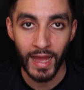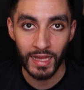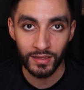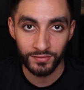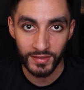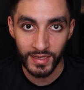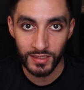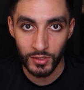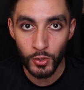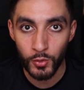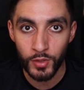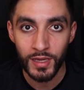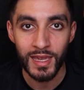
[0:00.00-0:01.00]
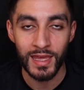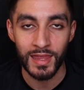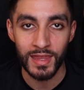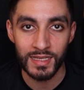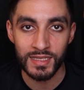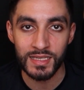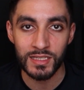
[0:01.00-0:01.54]
And if they do,
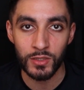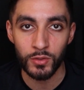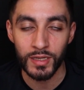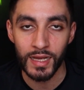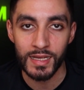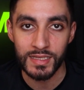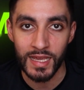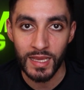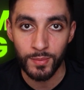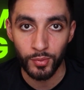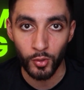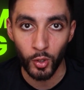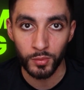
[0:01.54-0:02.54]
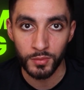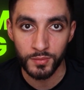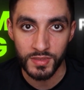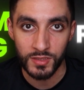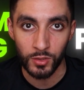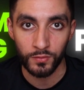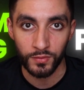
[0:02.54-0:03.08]
this is known as a
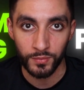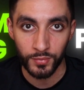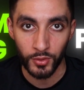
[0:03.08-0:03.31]
problem-solving